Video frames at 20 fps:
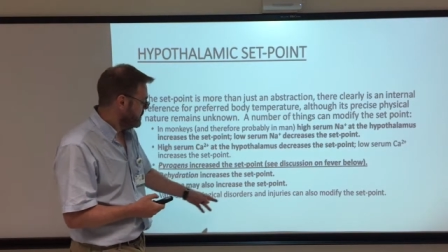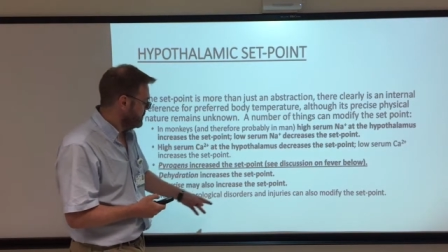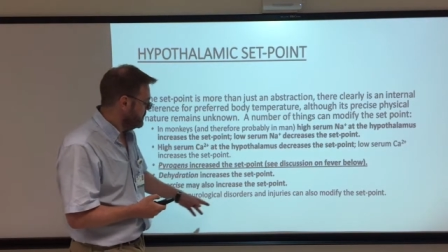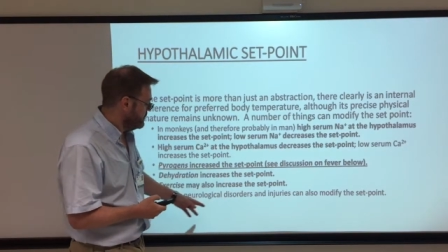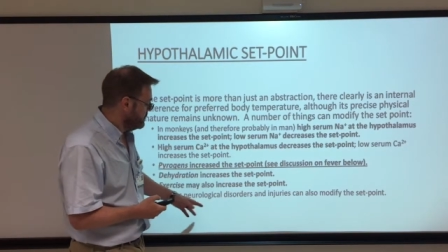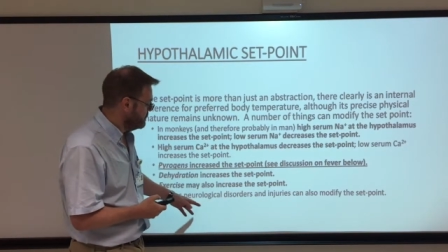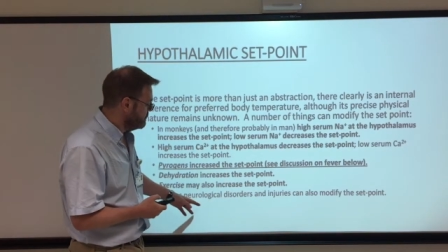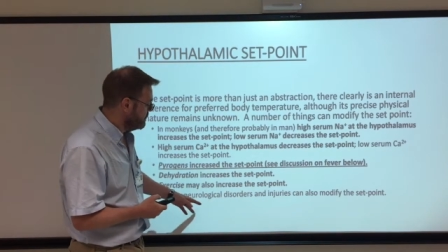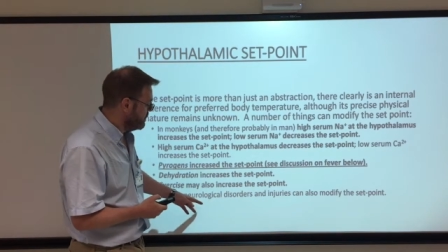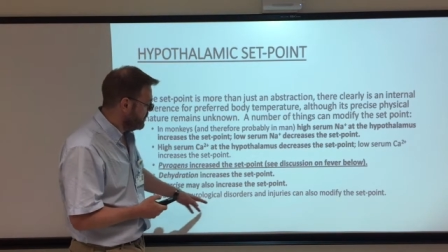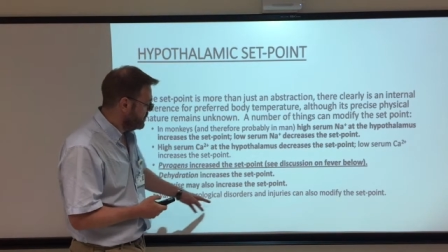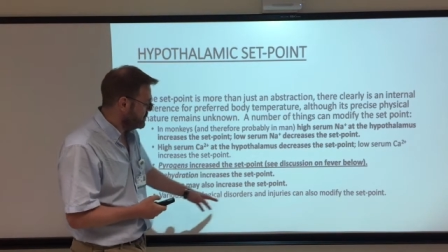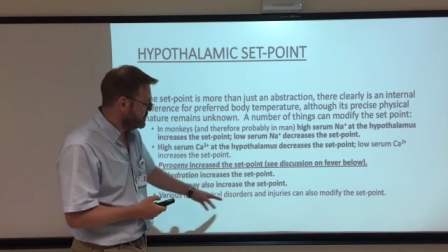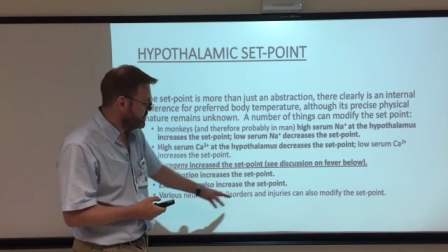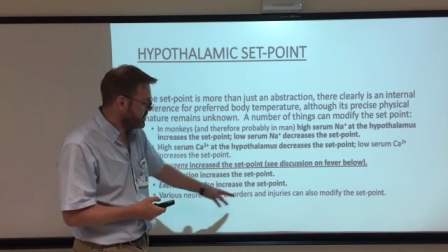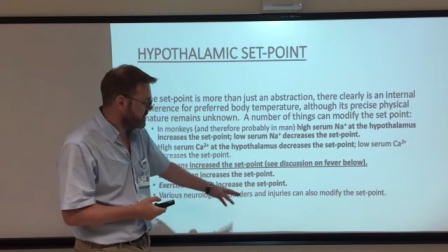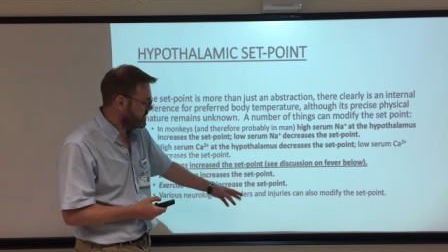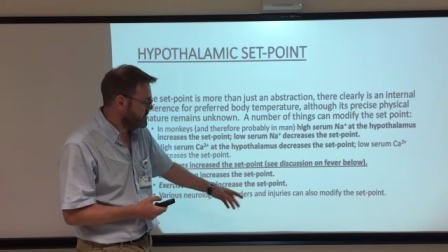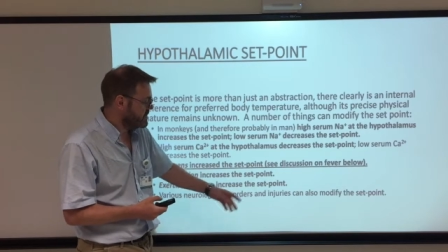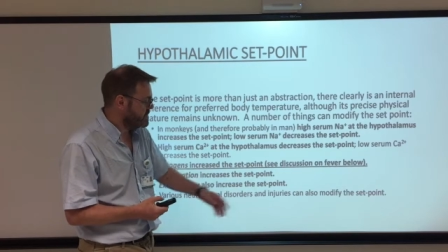
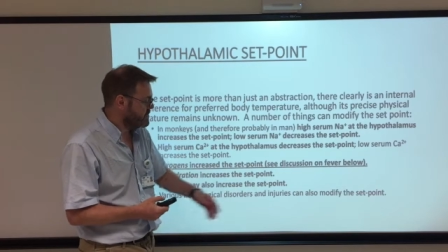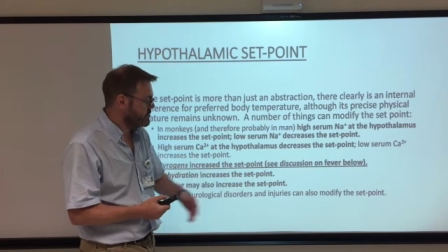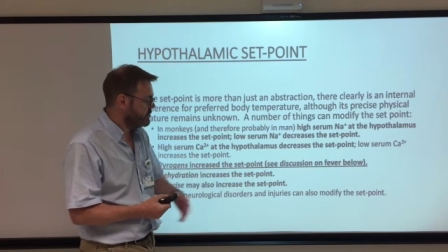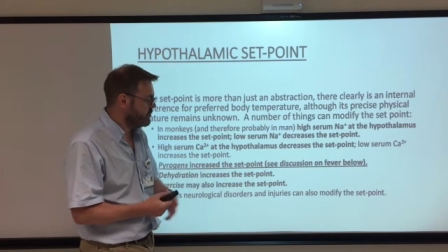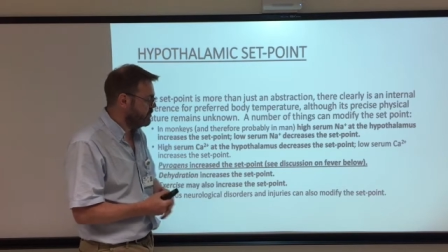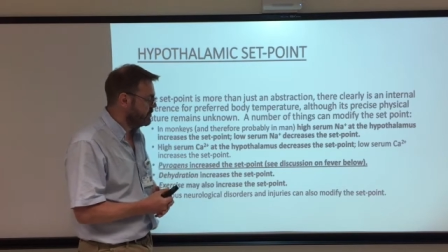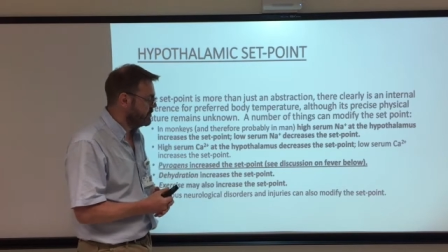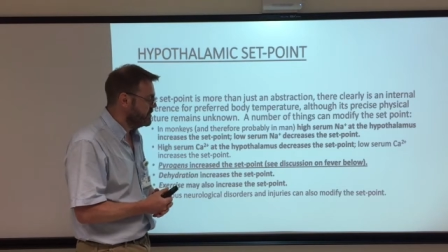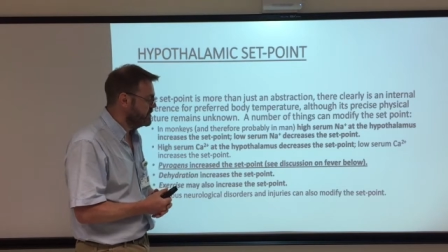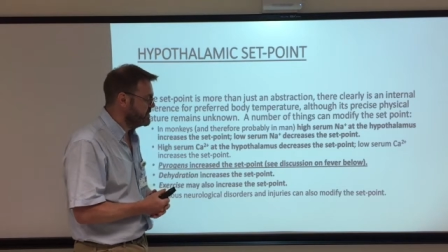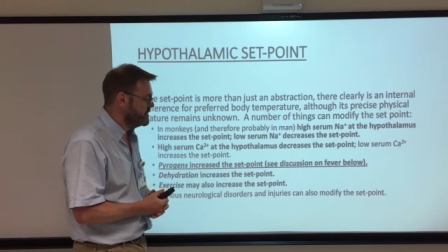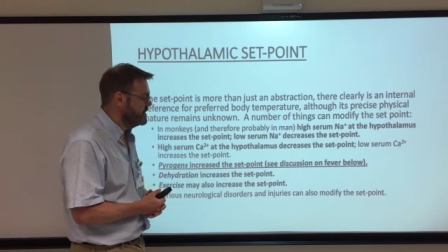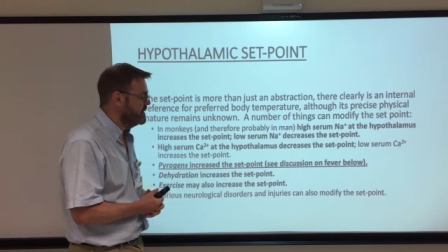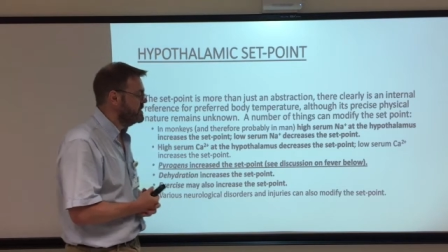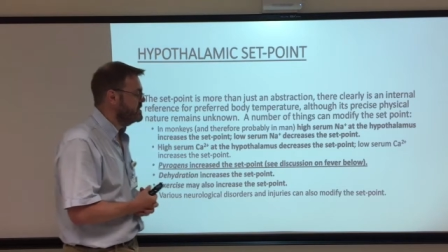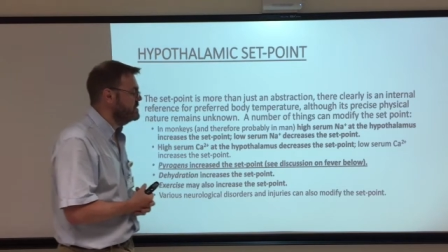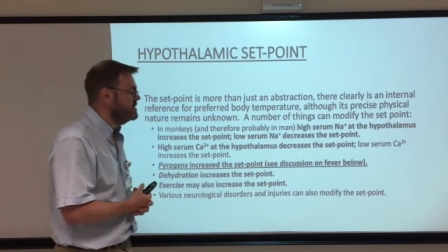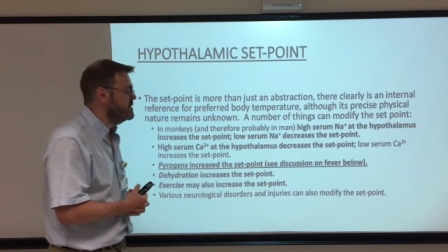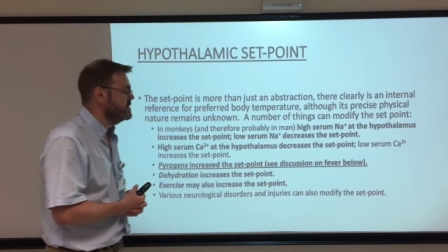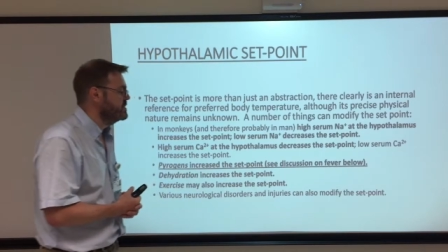neurological disorders and
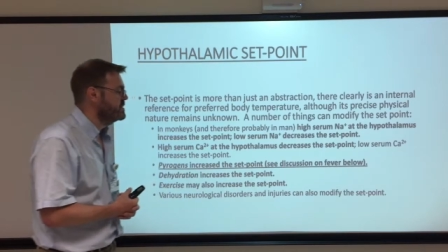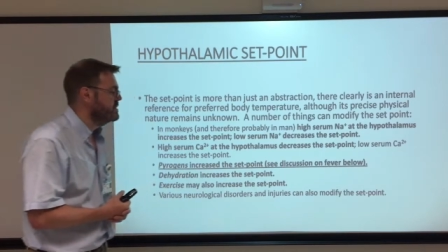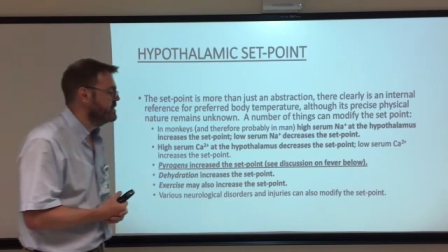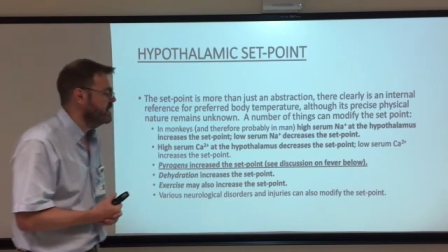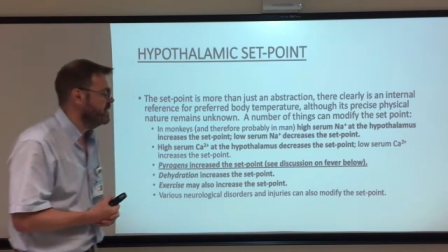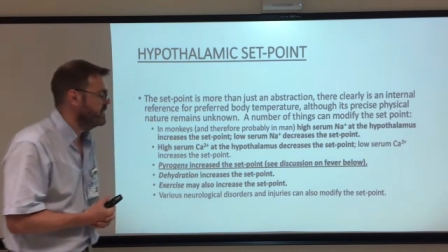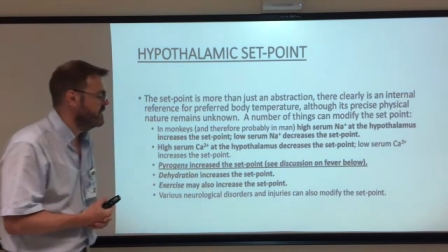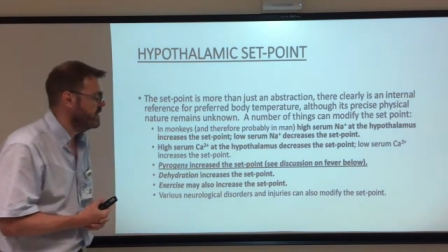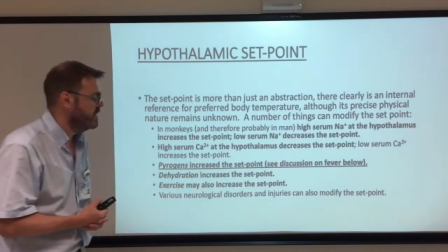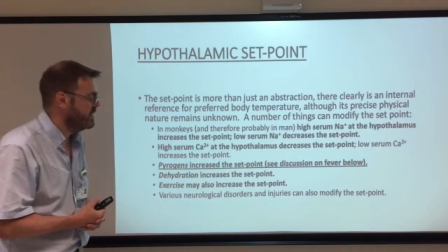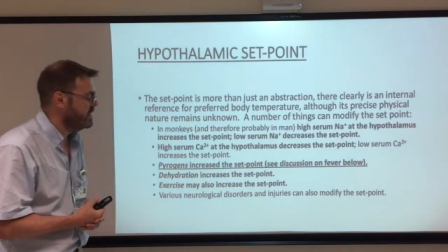uh,